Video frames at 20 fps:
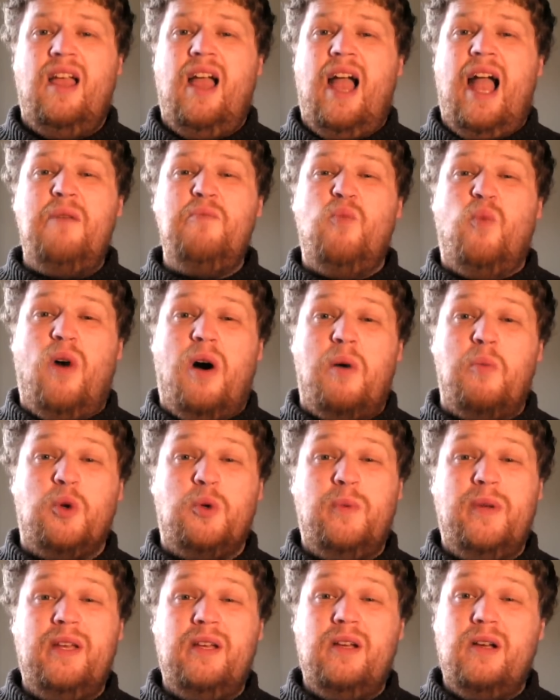And what would
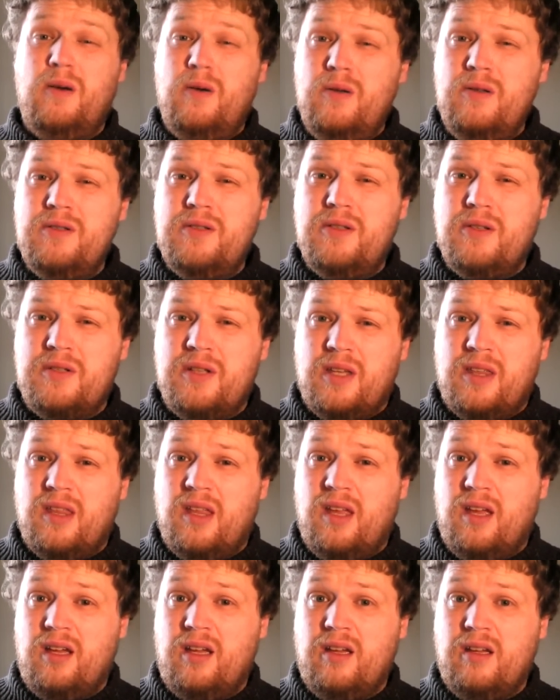we call such a
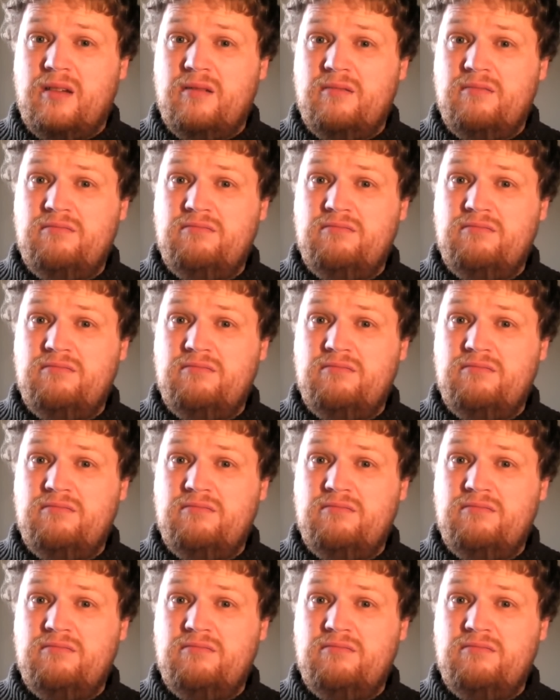thing?